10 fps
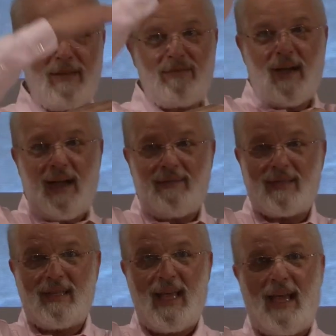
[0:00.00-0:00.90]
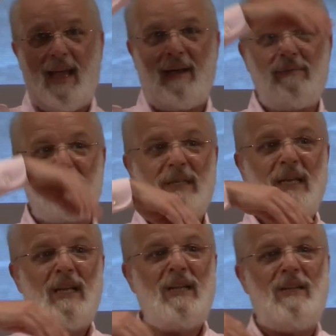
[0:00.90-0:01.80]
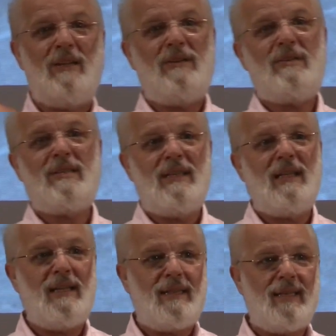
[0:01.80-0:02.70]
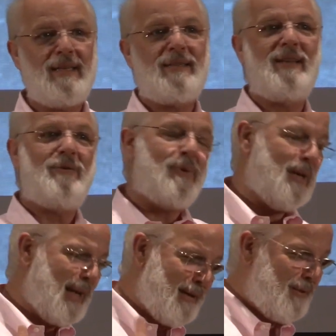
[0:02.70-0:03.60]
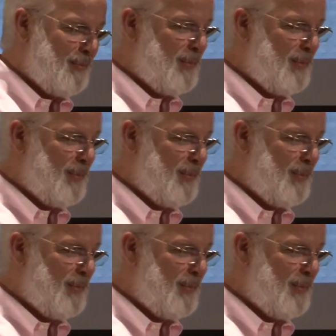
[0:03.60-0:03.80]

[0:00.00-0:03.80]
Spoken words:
the 5 slabs, you see things that were never